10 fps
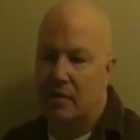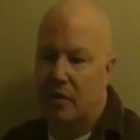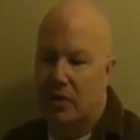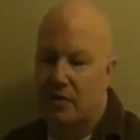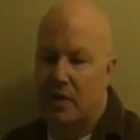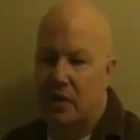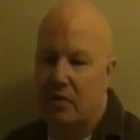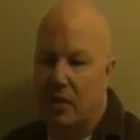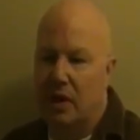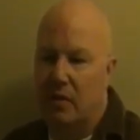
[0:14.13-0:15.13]
which
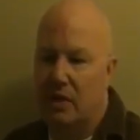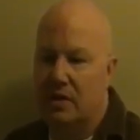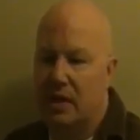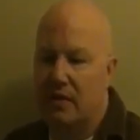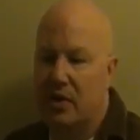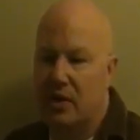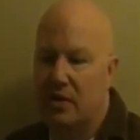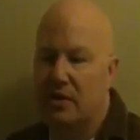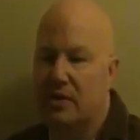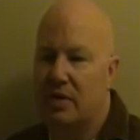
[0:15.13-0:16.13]
it really wasn't ever
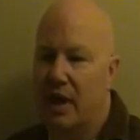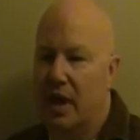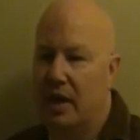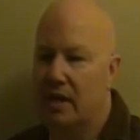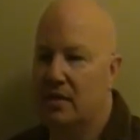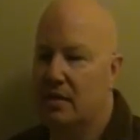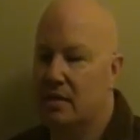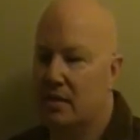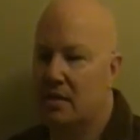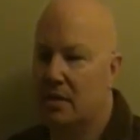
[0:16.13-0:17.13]
used as